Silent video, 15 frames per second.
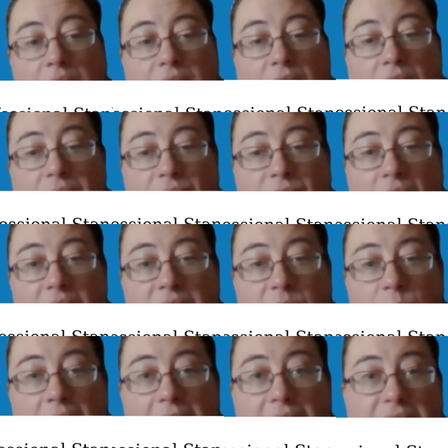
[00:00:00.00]
So the
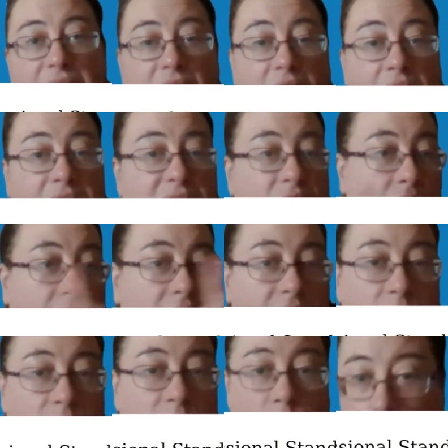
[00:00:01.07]
first way is to consider
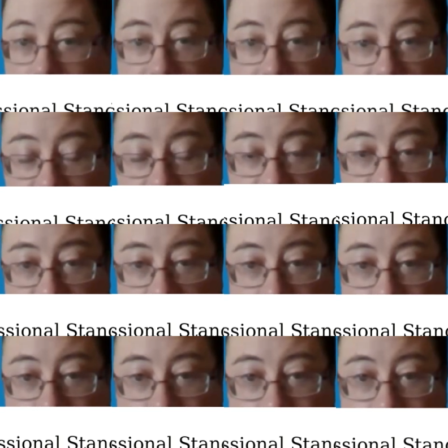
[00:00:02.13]
it as one
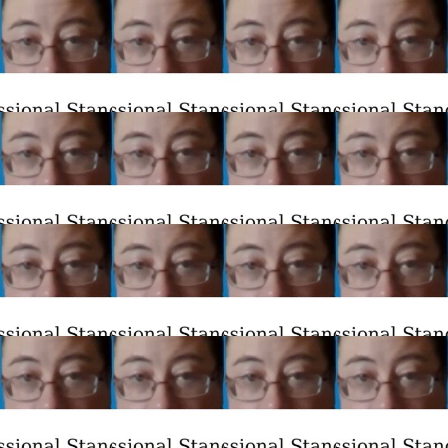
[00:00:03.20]
activity.